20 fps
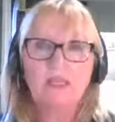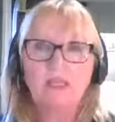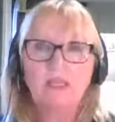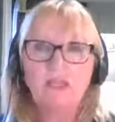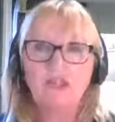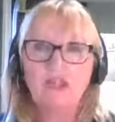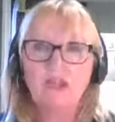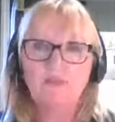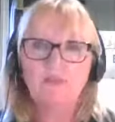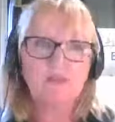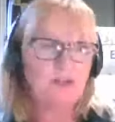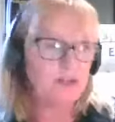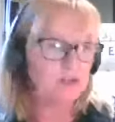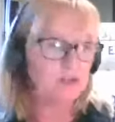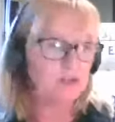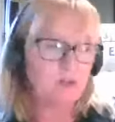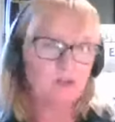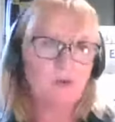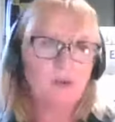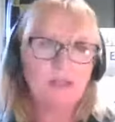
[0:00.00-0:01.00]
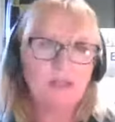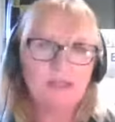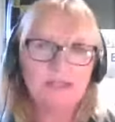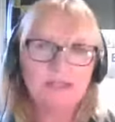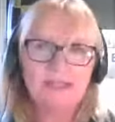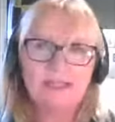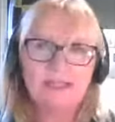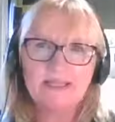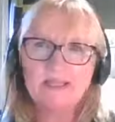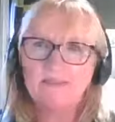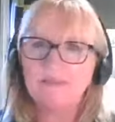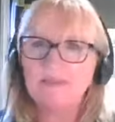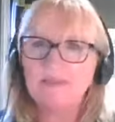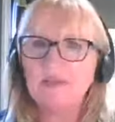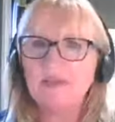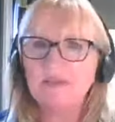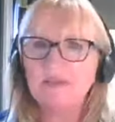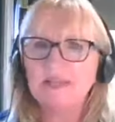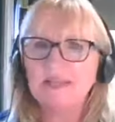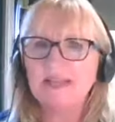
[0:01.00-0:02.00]
Sheffield, quite a city of
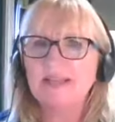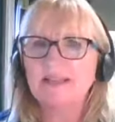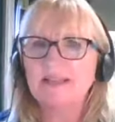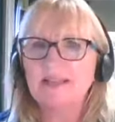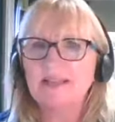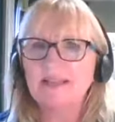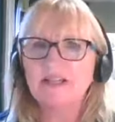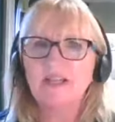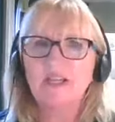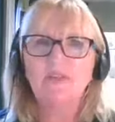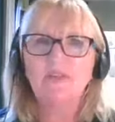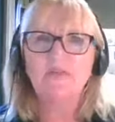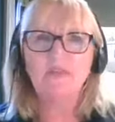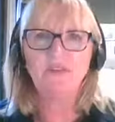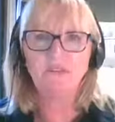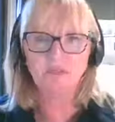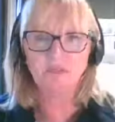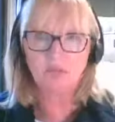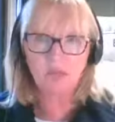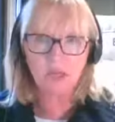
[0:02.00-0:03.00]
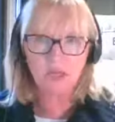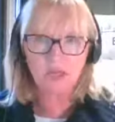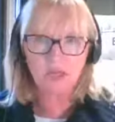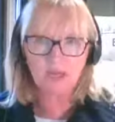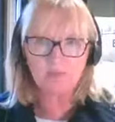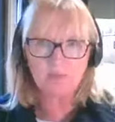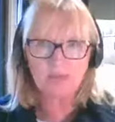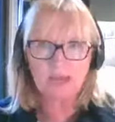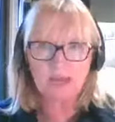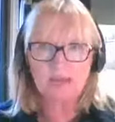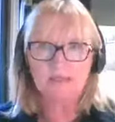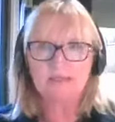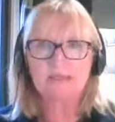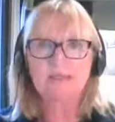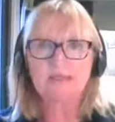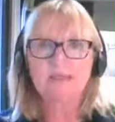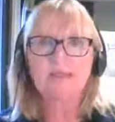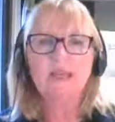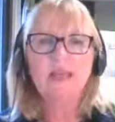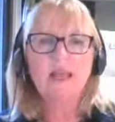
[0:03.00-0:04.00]
music, I think, Sheffield. Quite a lot of
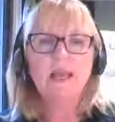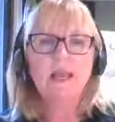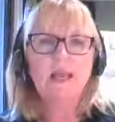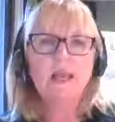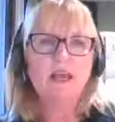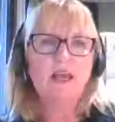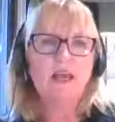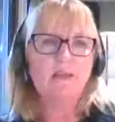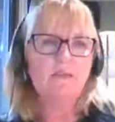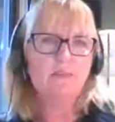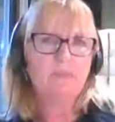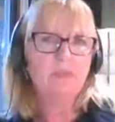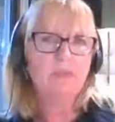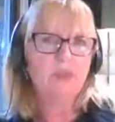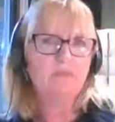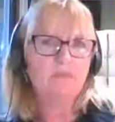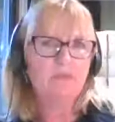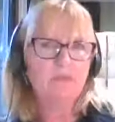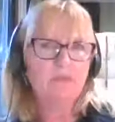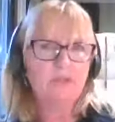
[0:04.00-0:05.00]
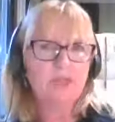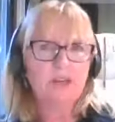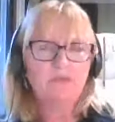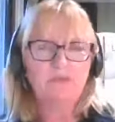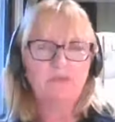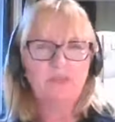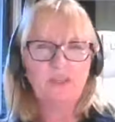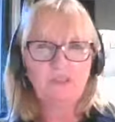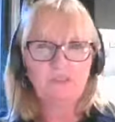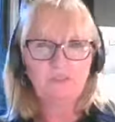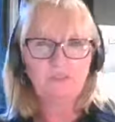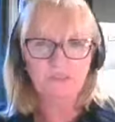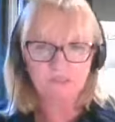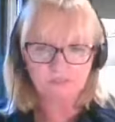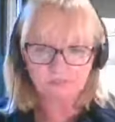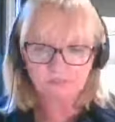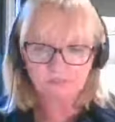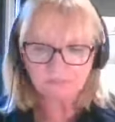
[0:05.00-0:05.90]
bands um, come from Sheffield.